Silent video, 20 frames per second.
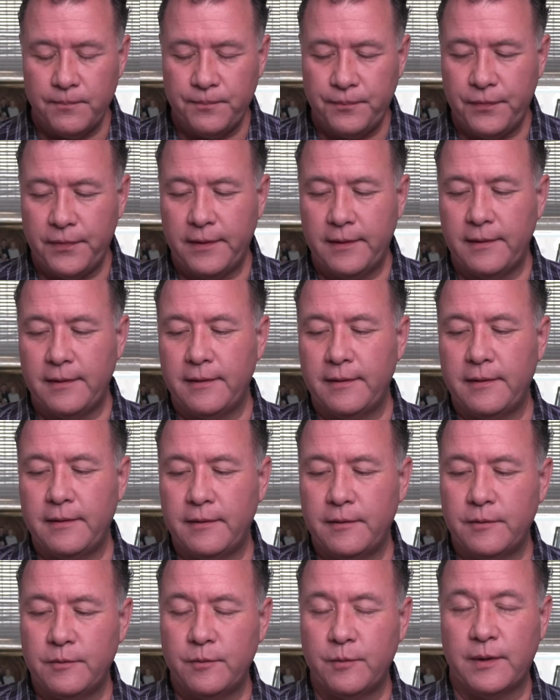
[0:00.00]

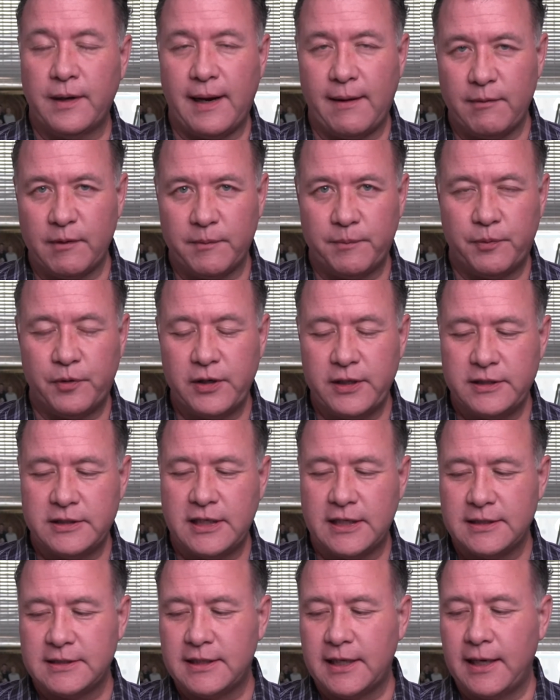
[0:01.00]
When I would preach,
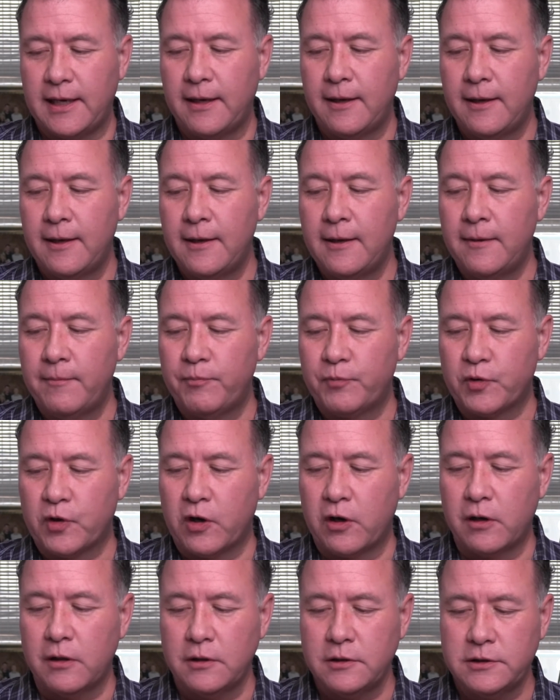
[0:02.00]
I'd say,
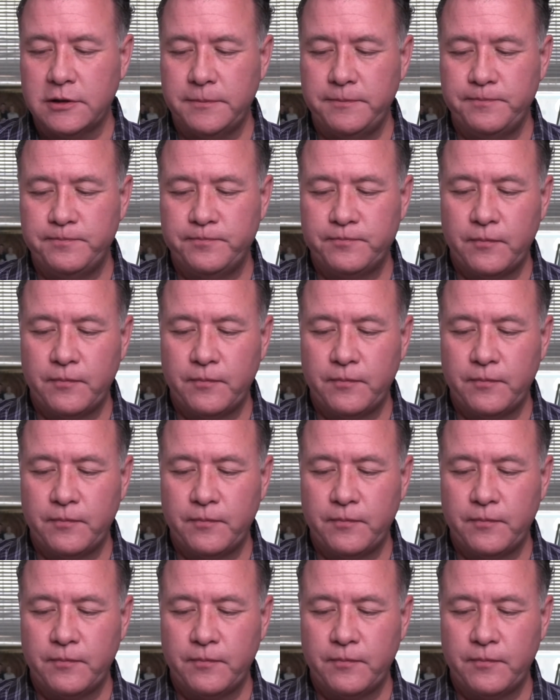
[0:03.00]
Girls,